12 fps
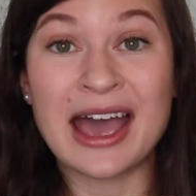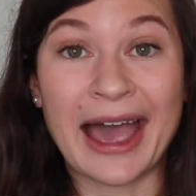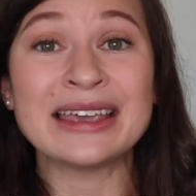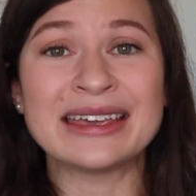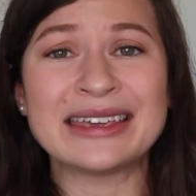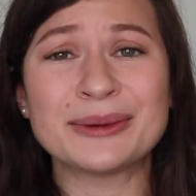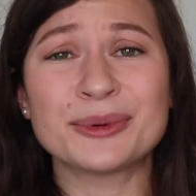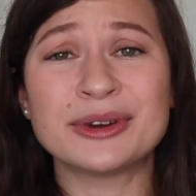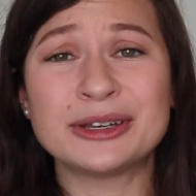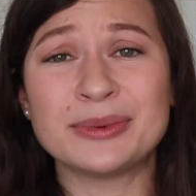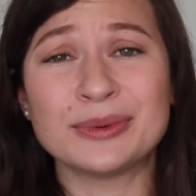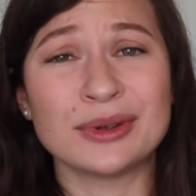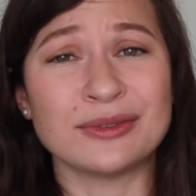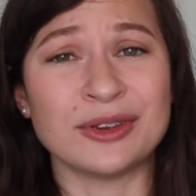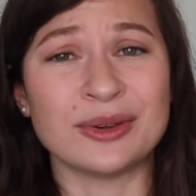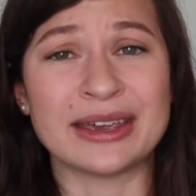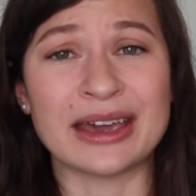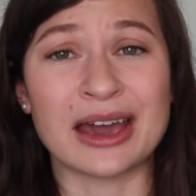I am going to be
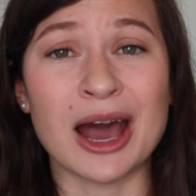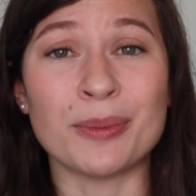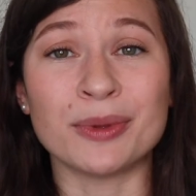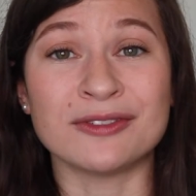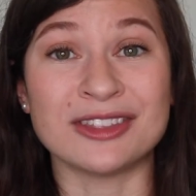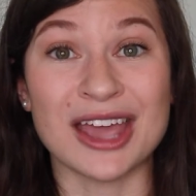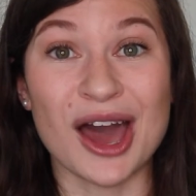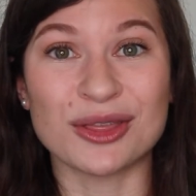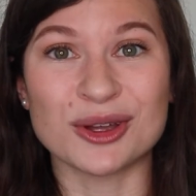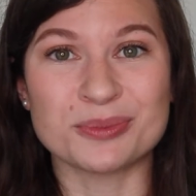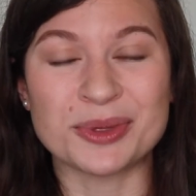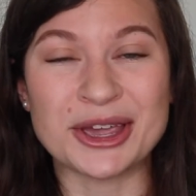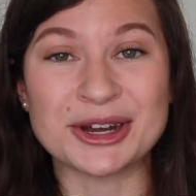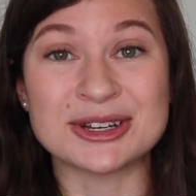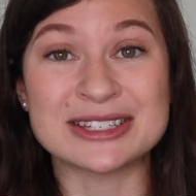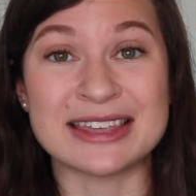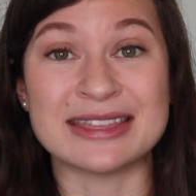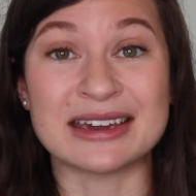reviewing a couple of the other
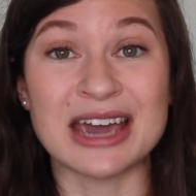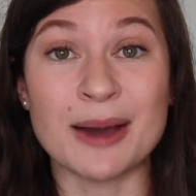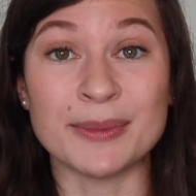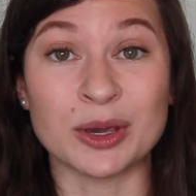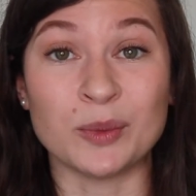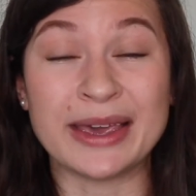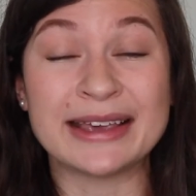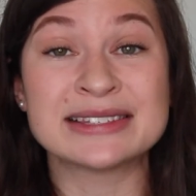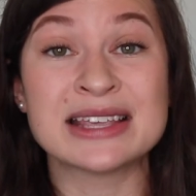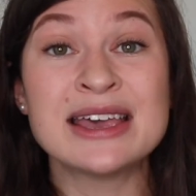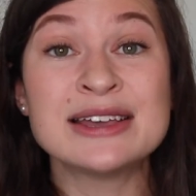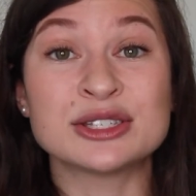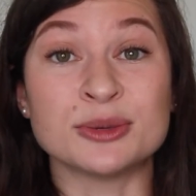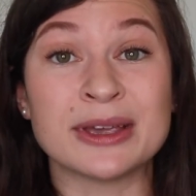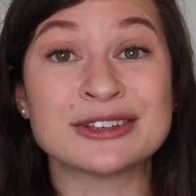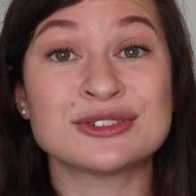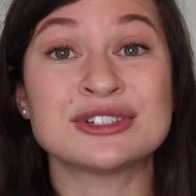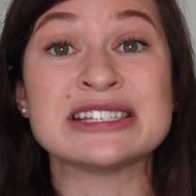planners in the coming weeks, so make
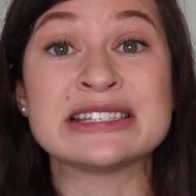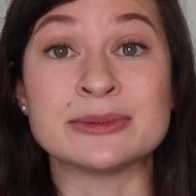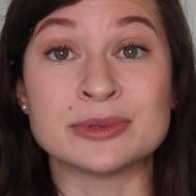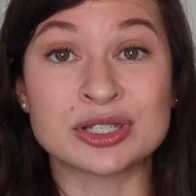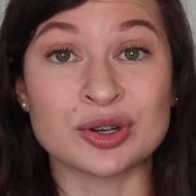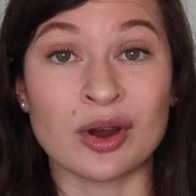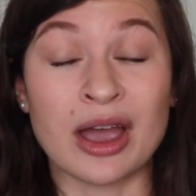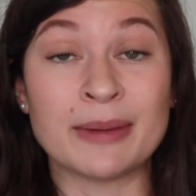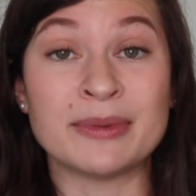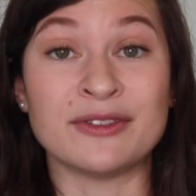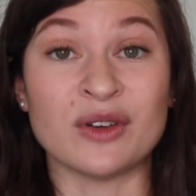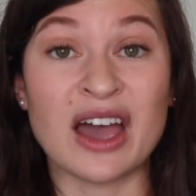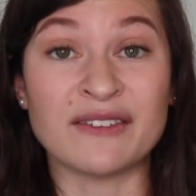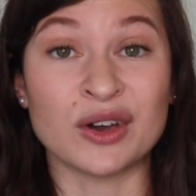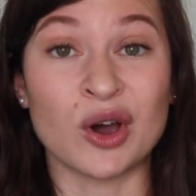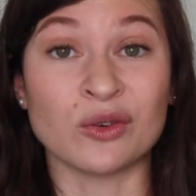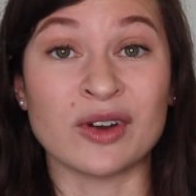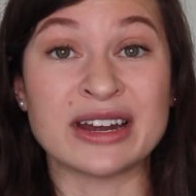sure to subscribe if you haven't
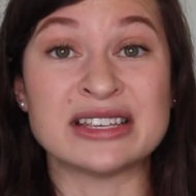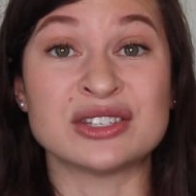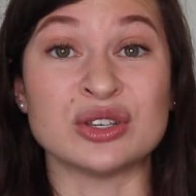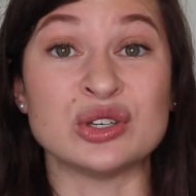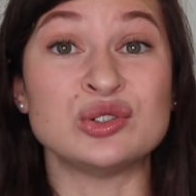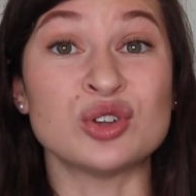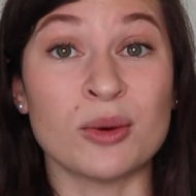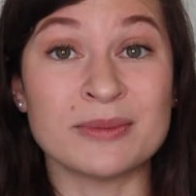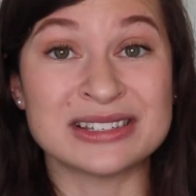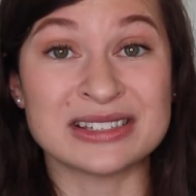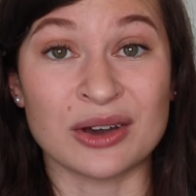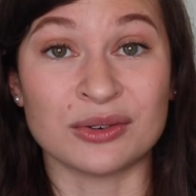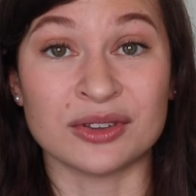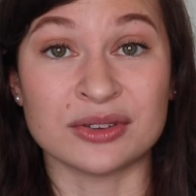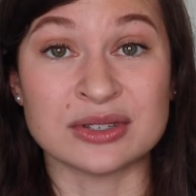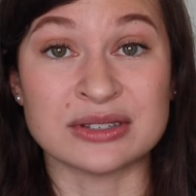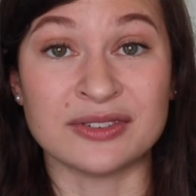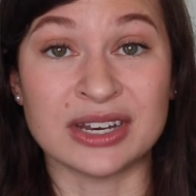already so you don't miss out on
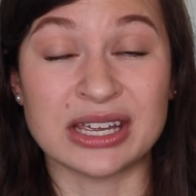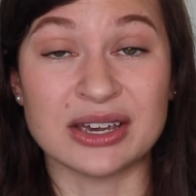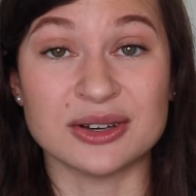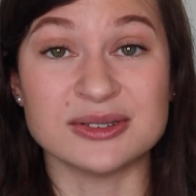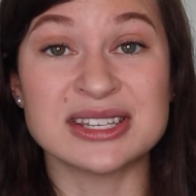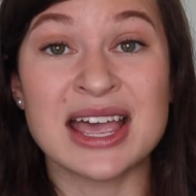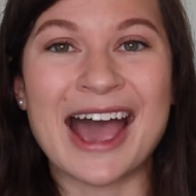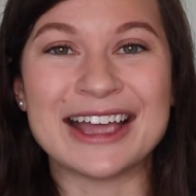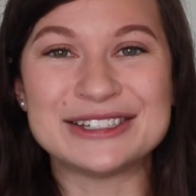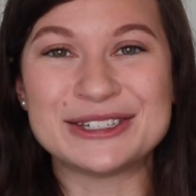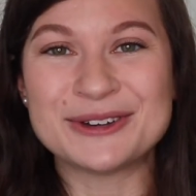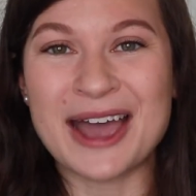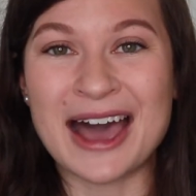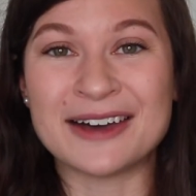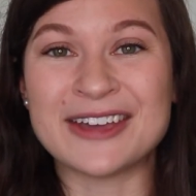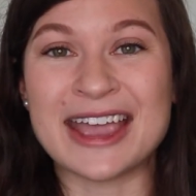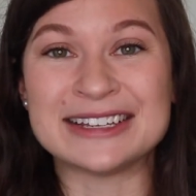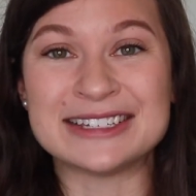those videos. I do have
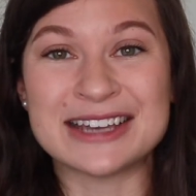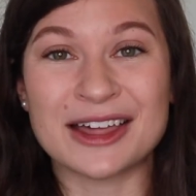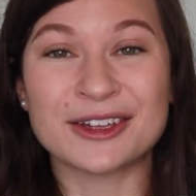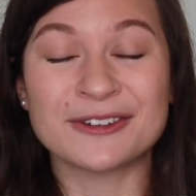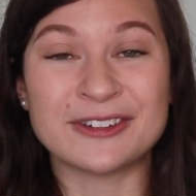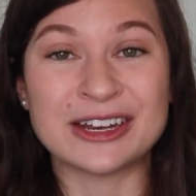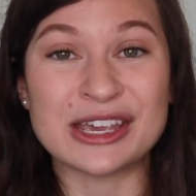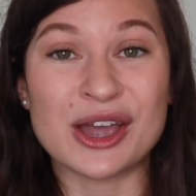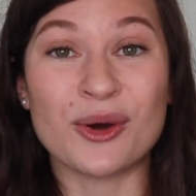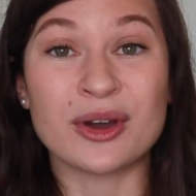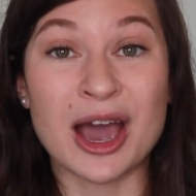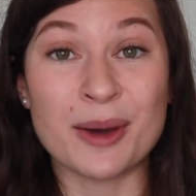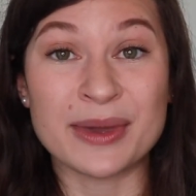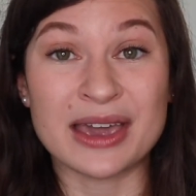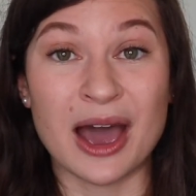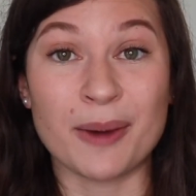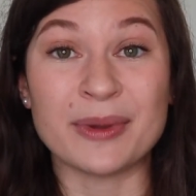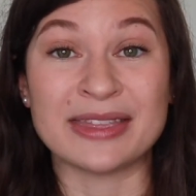another video coming
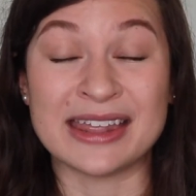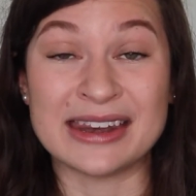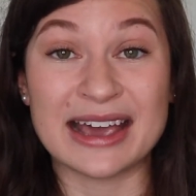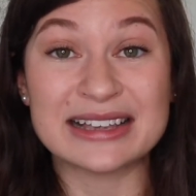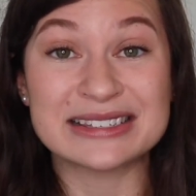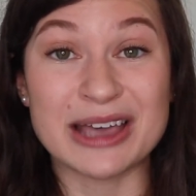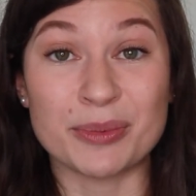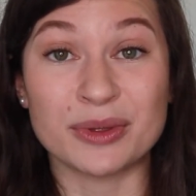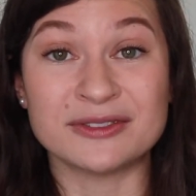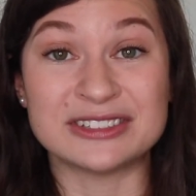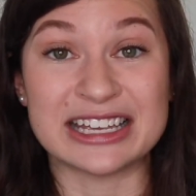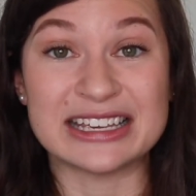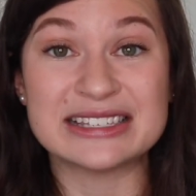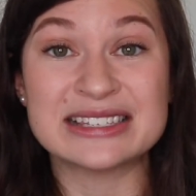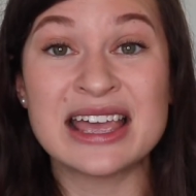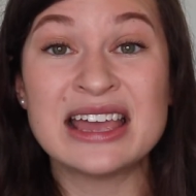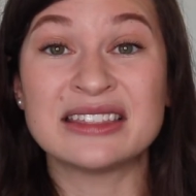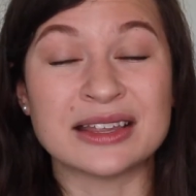up in the next couple of days
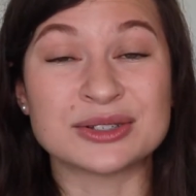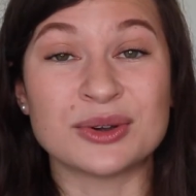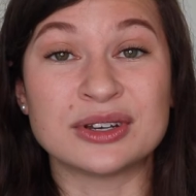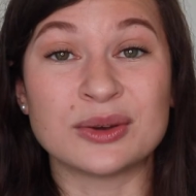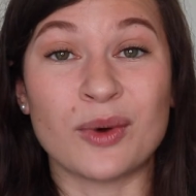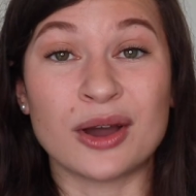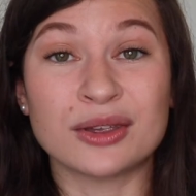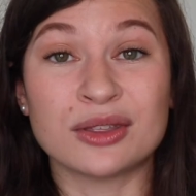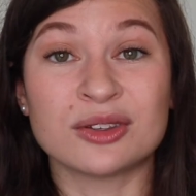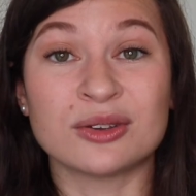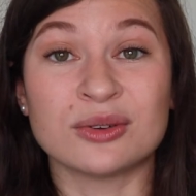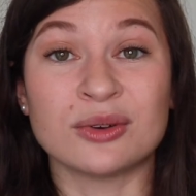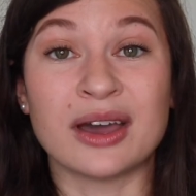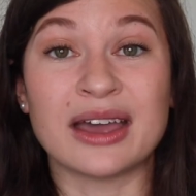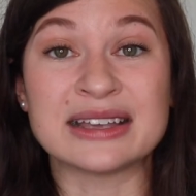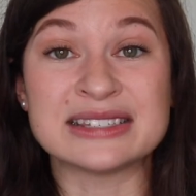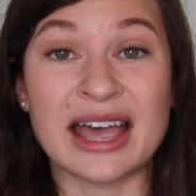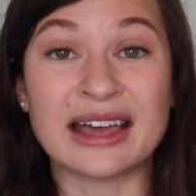that's going to walk you through
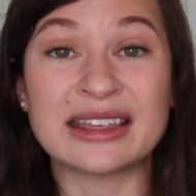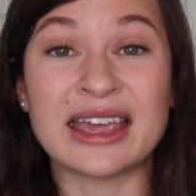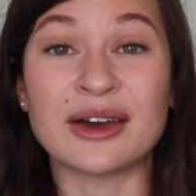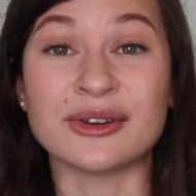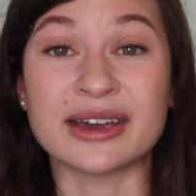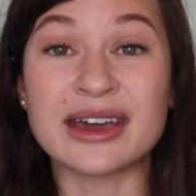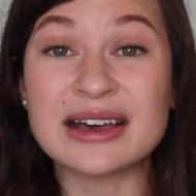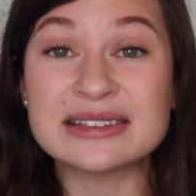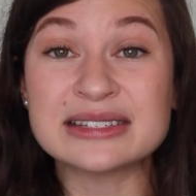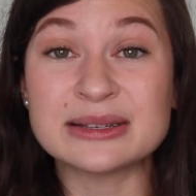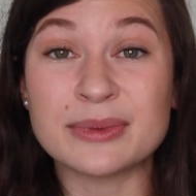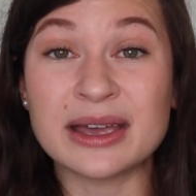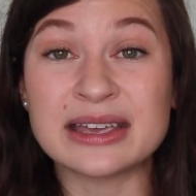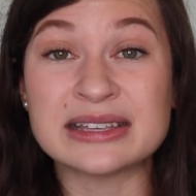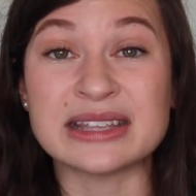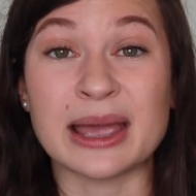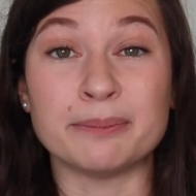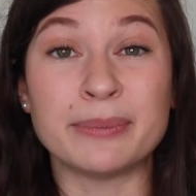exactly how to
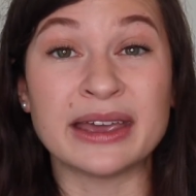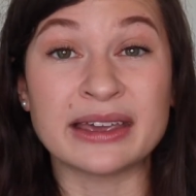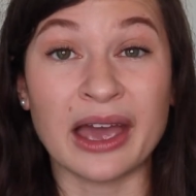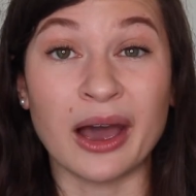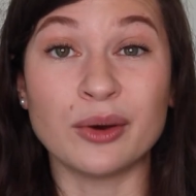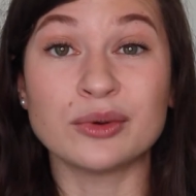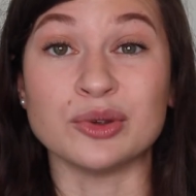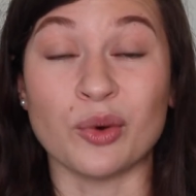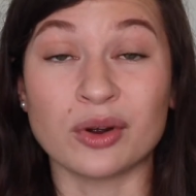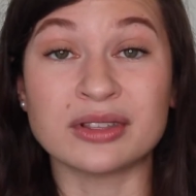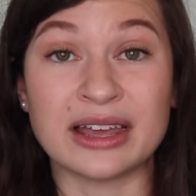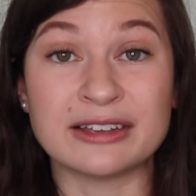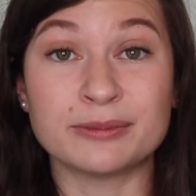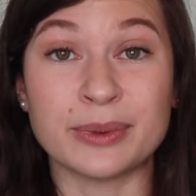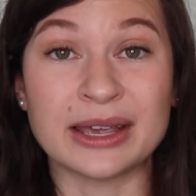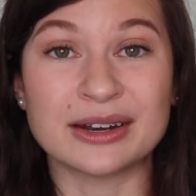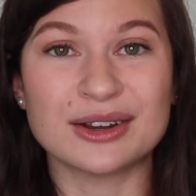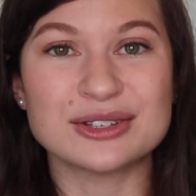customize and pick out your life
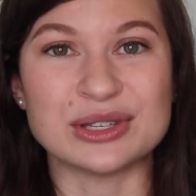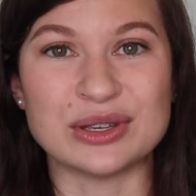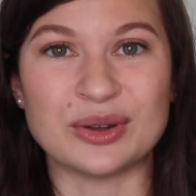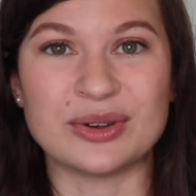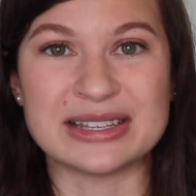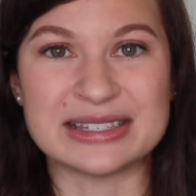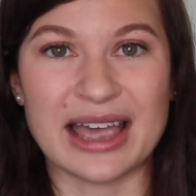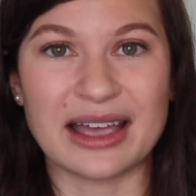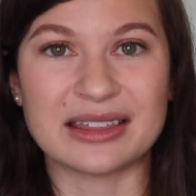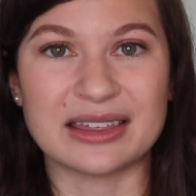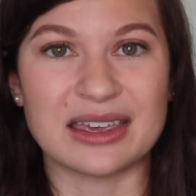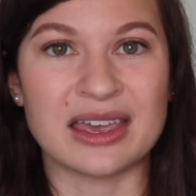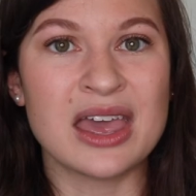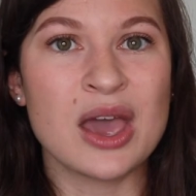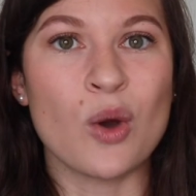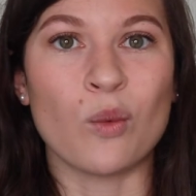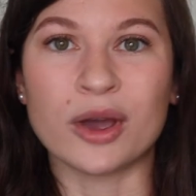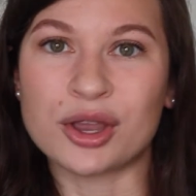planner, so you know exactly
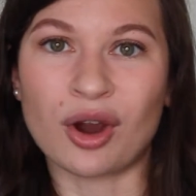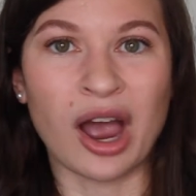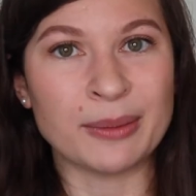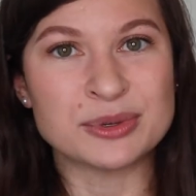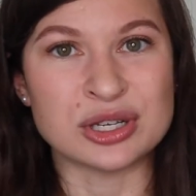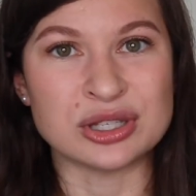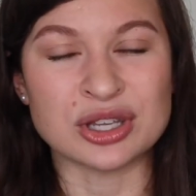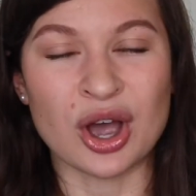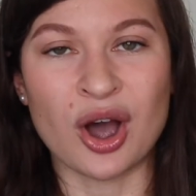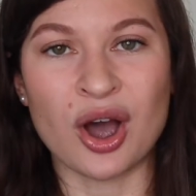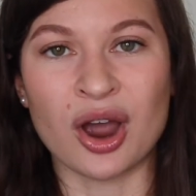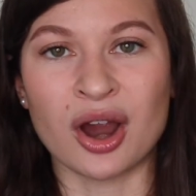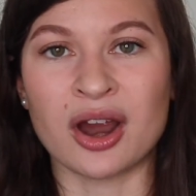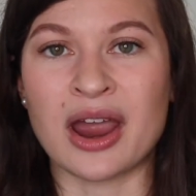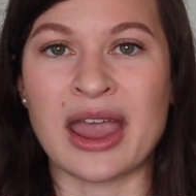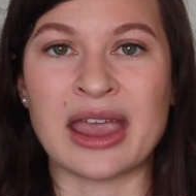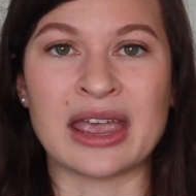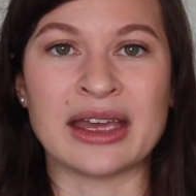what your options are
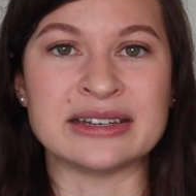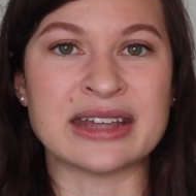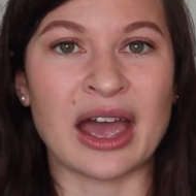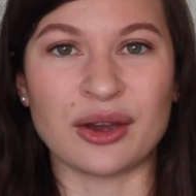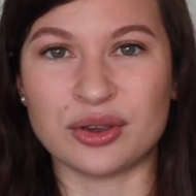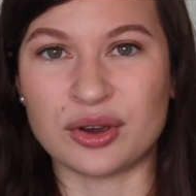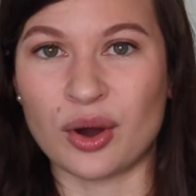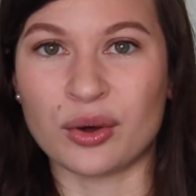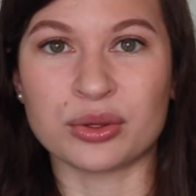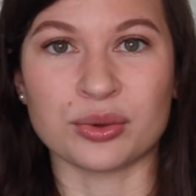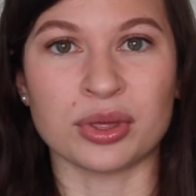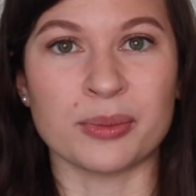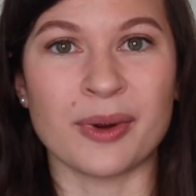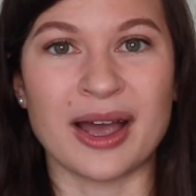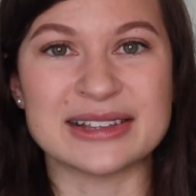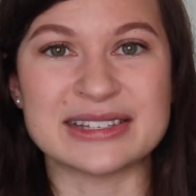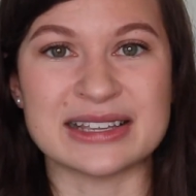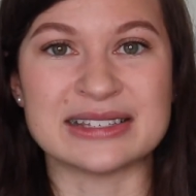and how you go through the
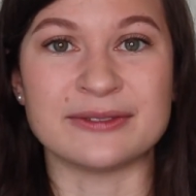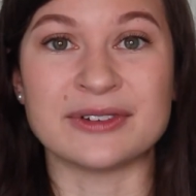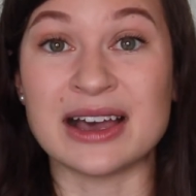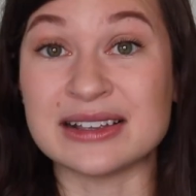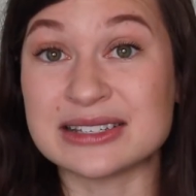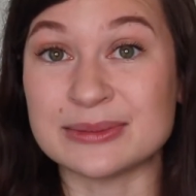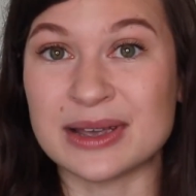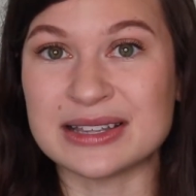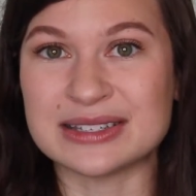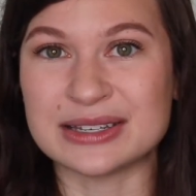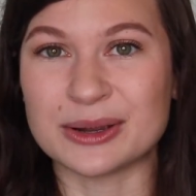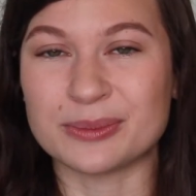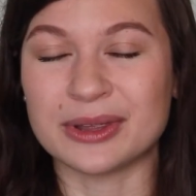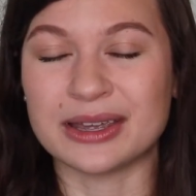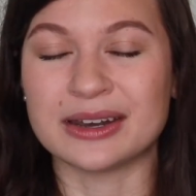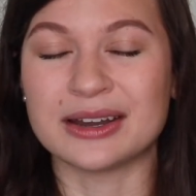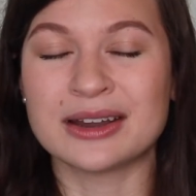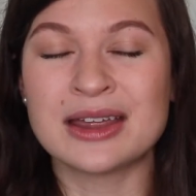process of customizing your
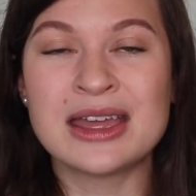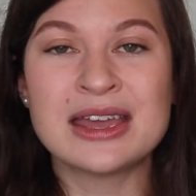planner.